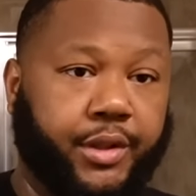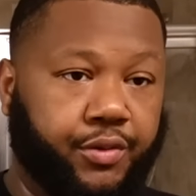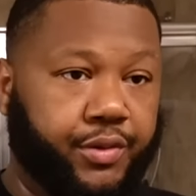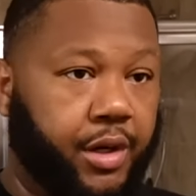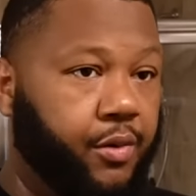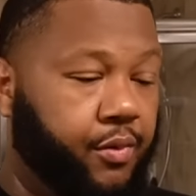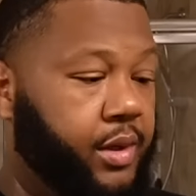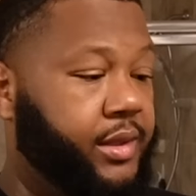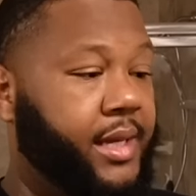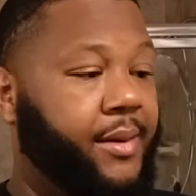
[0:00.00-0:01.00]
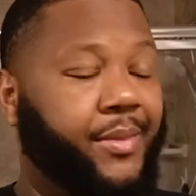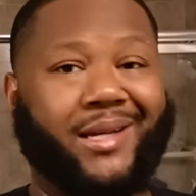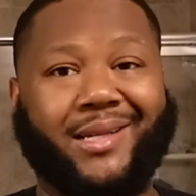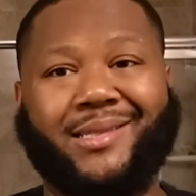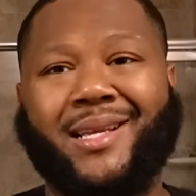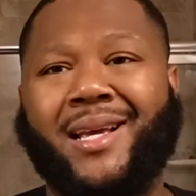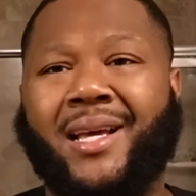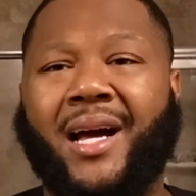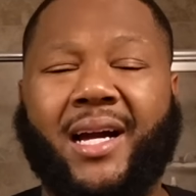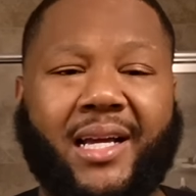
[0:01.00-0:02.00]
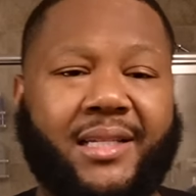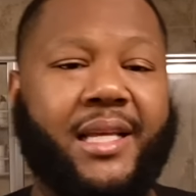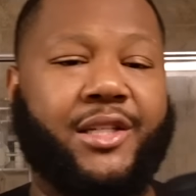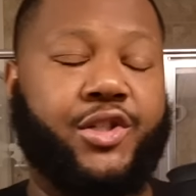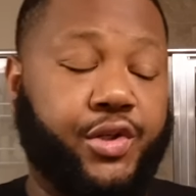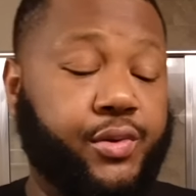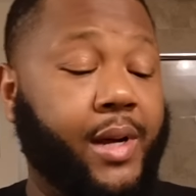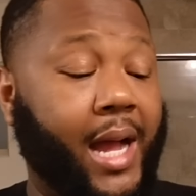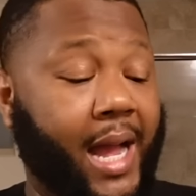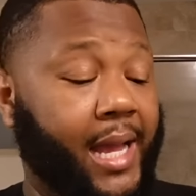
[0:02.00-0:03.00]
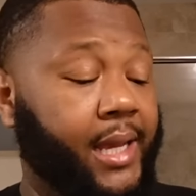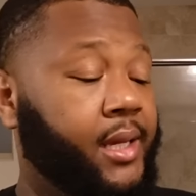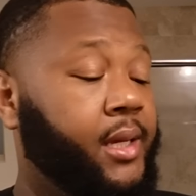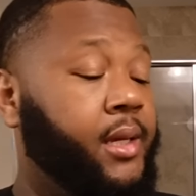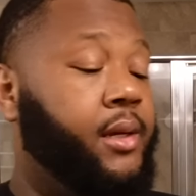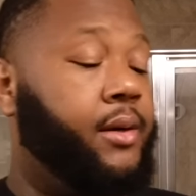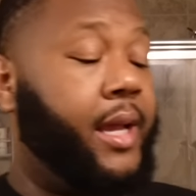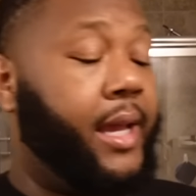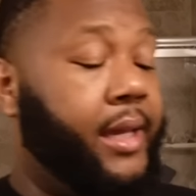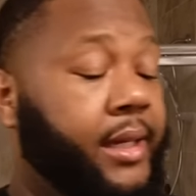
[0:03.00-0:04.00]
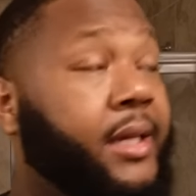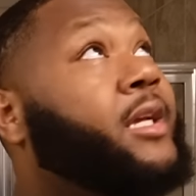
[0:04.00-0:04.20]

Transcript: You don't want that because I guess that's too hot, okay?